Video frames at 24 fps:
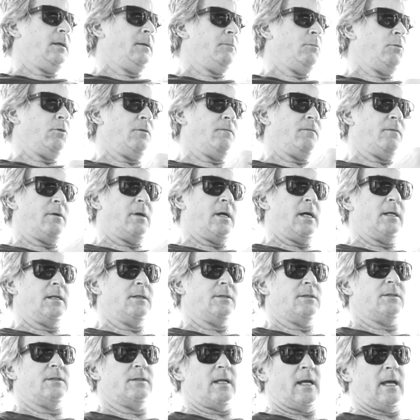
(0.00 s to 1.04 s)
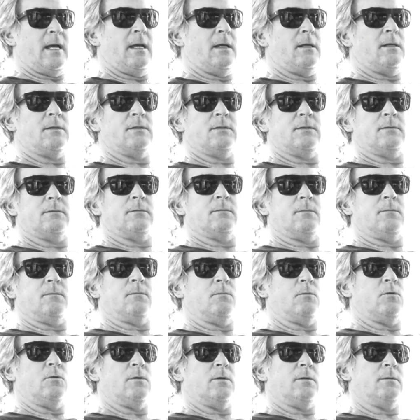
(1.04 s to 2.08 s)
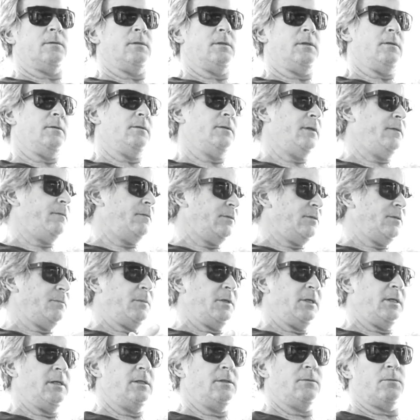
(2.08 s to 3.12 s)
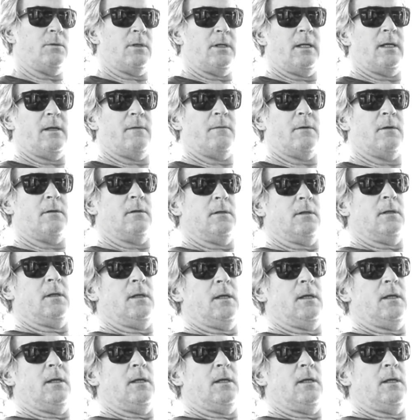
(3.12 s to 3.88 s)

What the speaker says: more varieties of styles, more different speeds, whatever,